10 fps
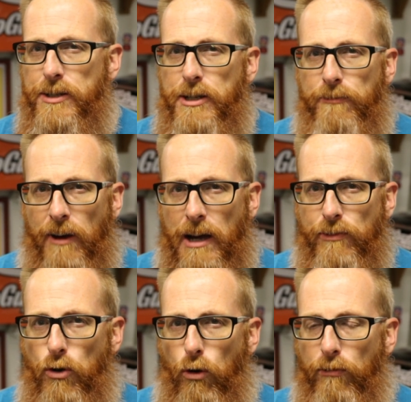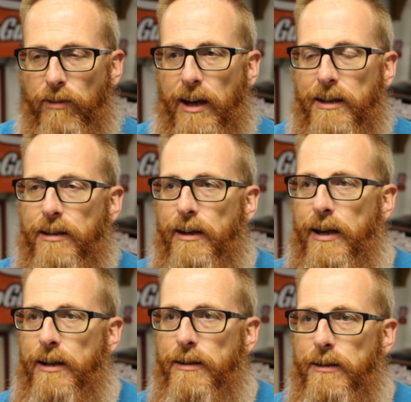C five Corvette,
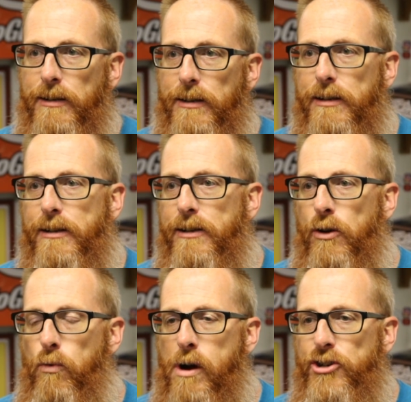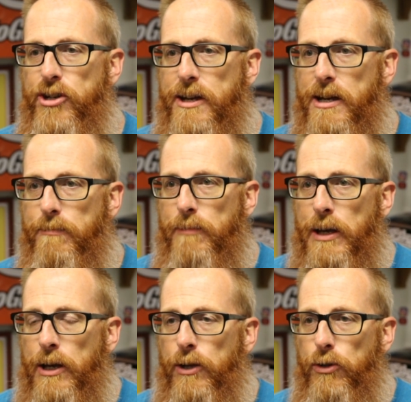and you know, watching him
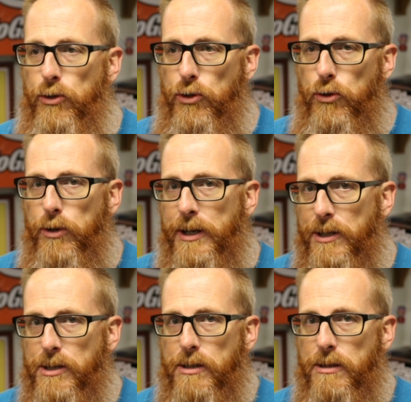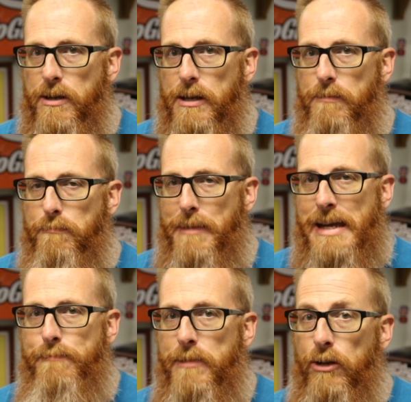do his thing
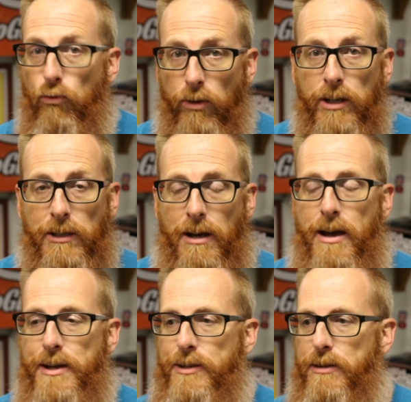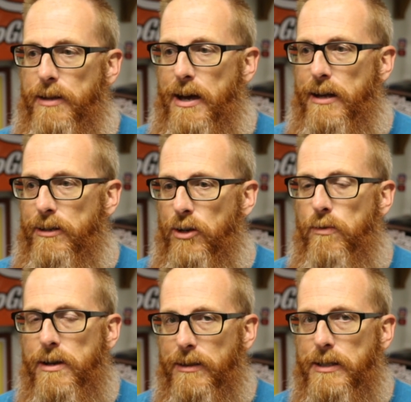made me realize that, you know
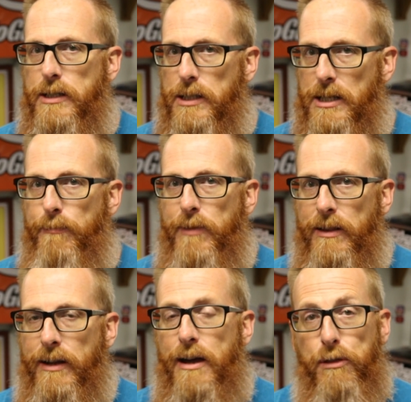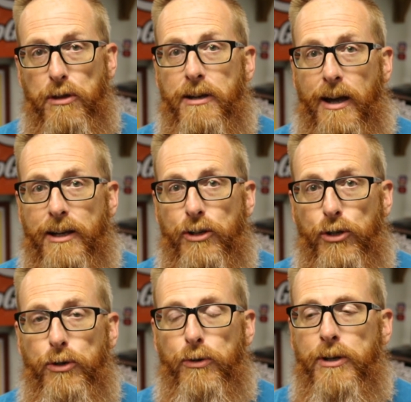what, this is something that I think I can
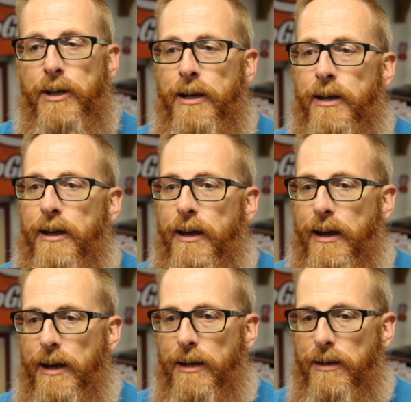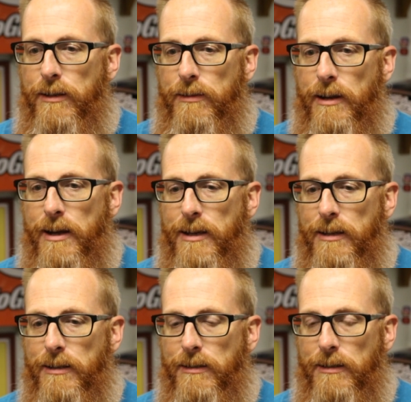do and that I
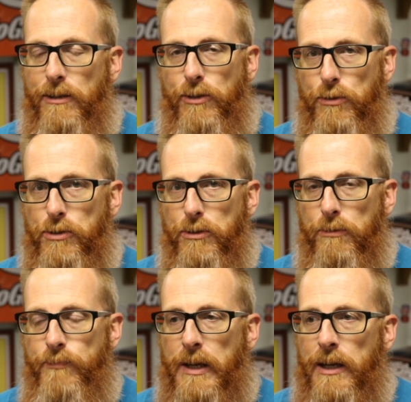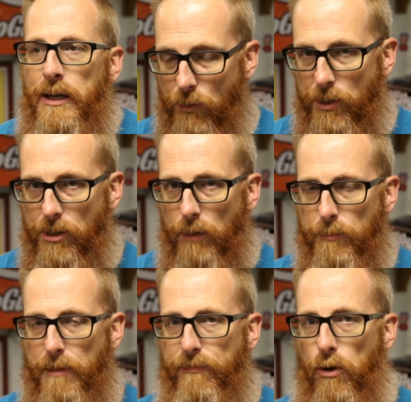can get used to. So I started
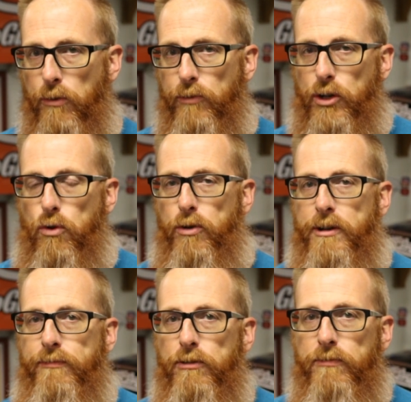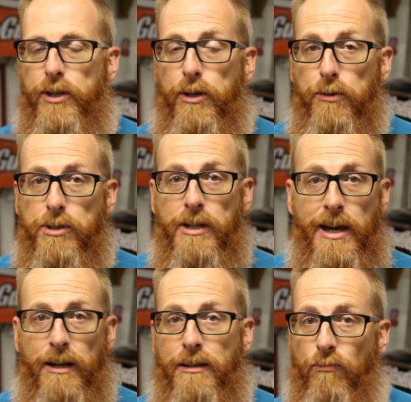with my phone, recording a few videos and
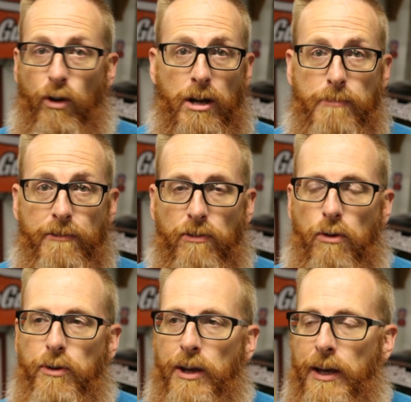editing them right on my phone